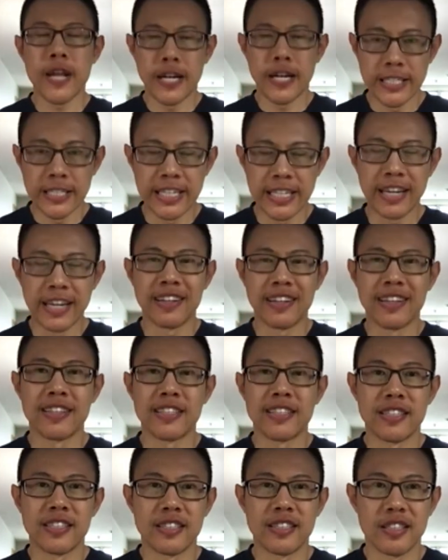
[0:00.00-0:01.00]
That
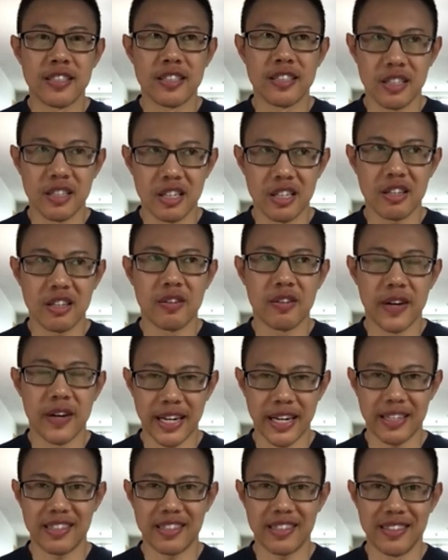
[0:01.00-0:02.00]
is
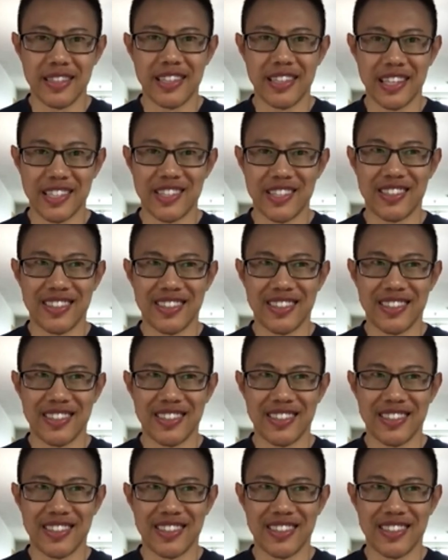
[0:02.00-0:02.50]
correct, yes.